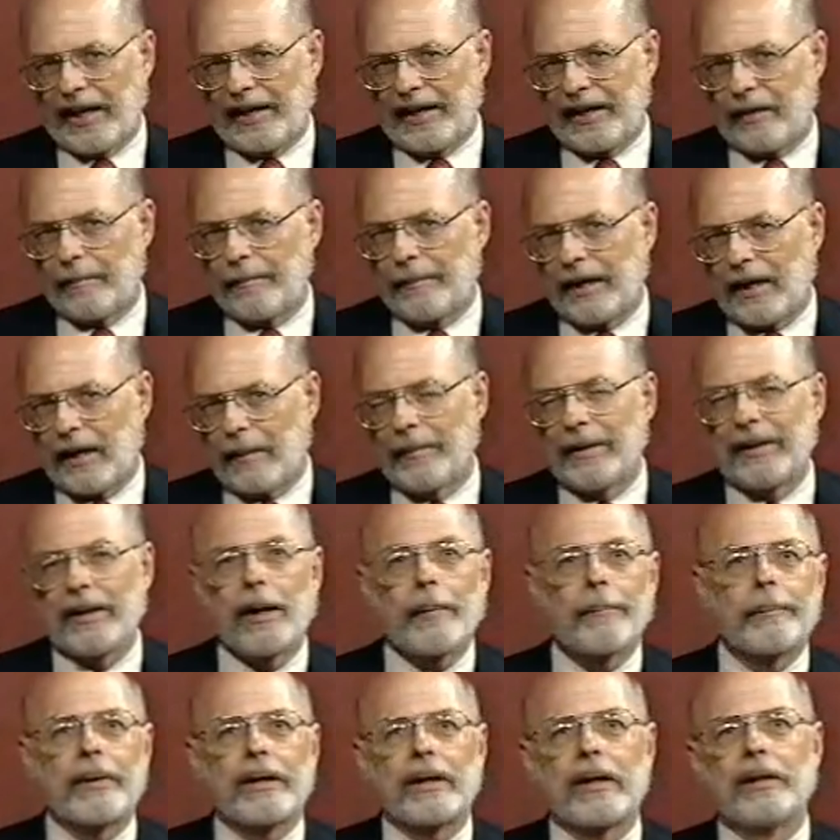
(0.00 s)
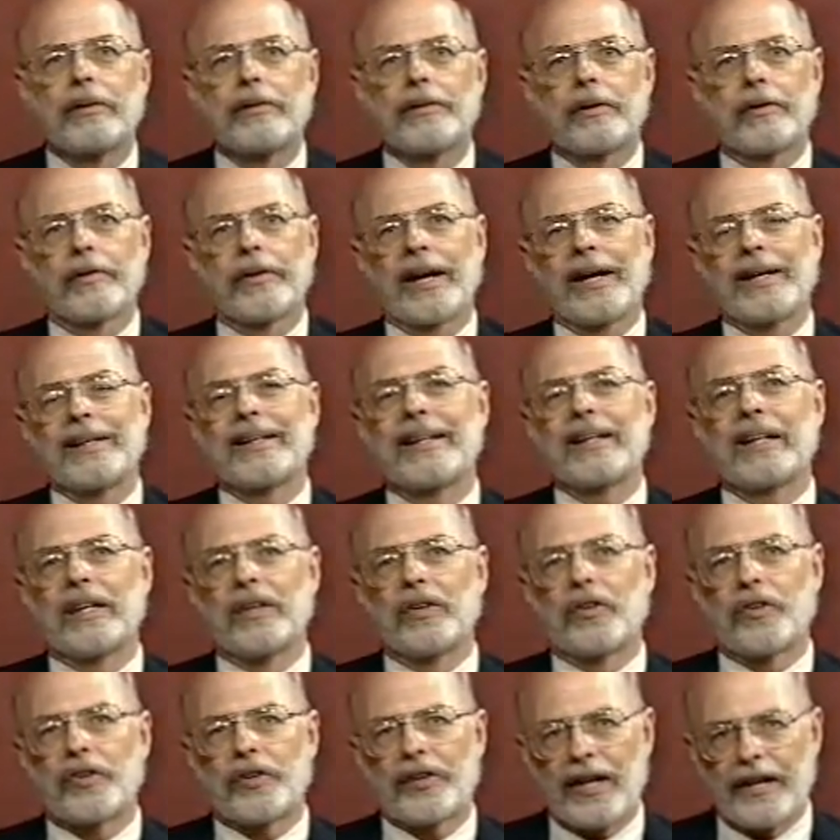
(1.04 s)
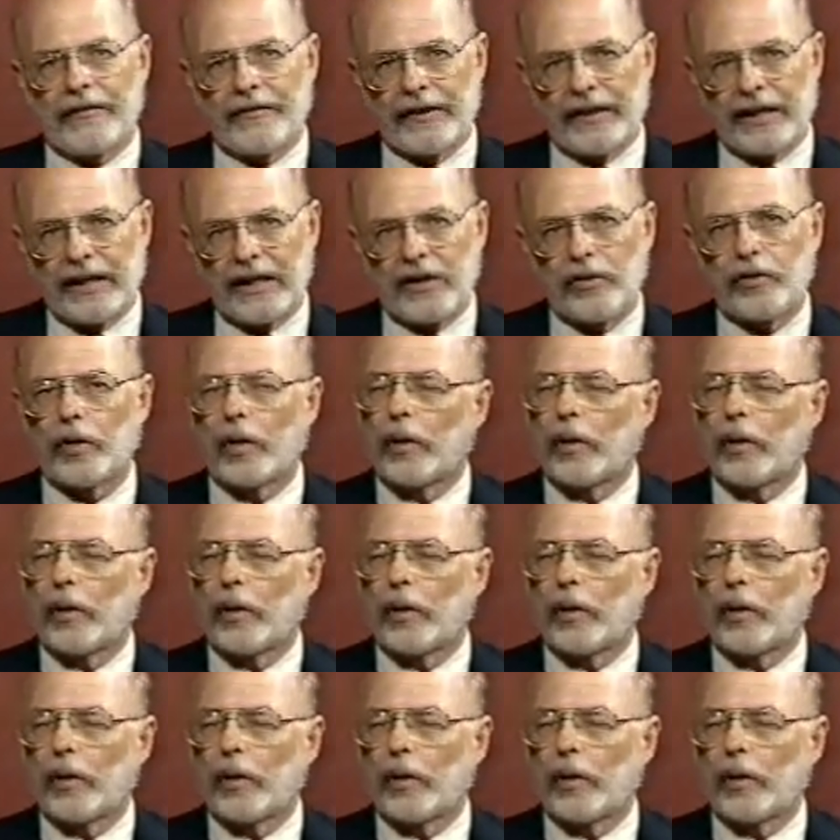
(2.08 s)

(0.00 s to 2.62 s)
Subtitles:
I didn't become a deputy until 1970,